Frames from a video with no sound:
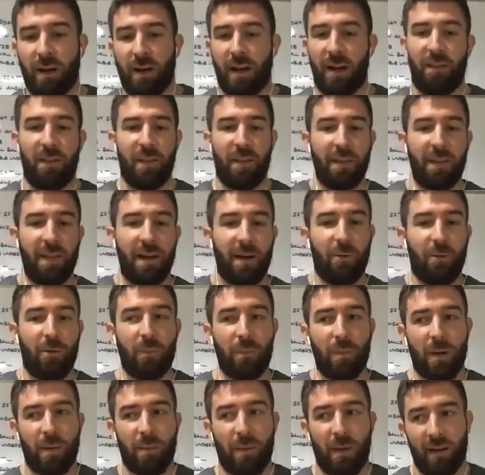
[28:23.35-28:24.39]
And I think that would
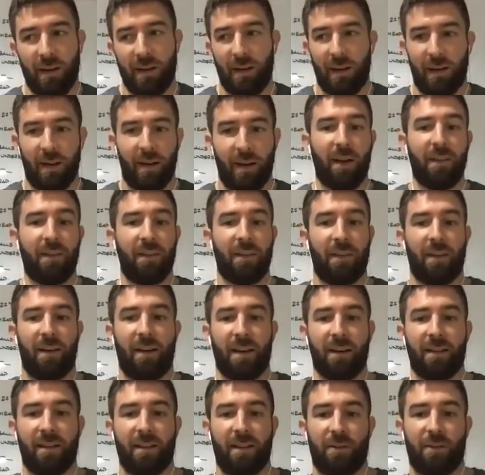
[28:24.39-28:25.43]
be my like
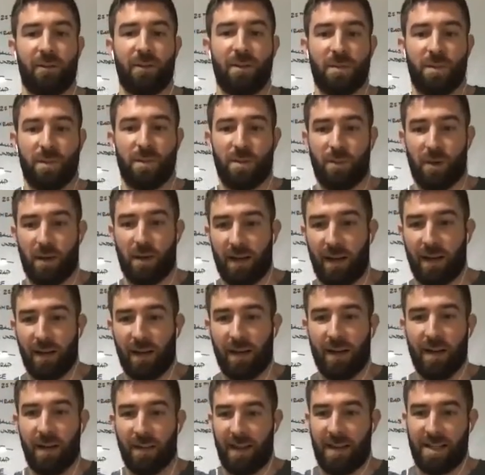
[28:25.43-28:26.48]
underlying difference between like,
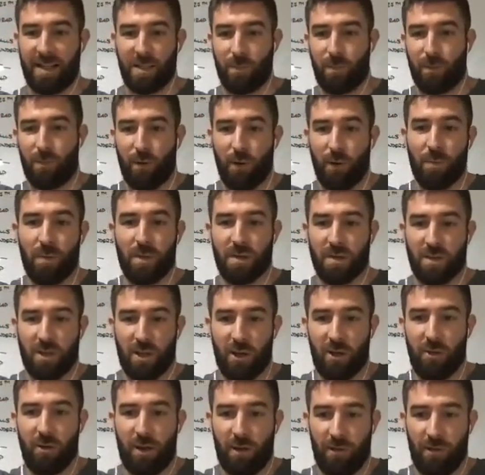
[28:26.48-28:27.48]
that's a performance goal.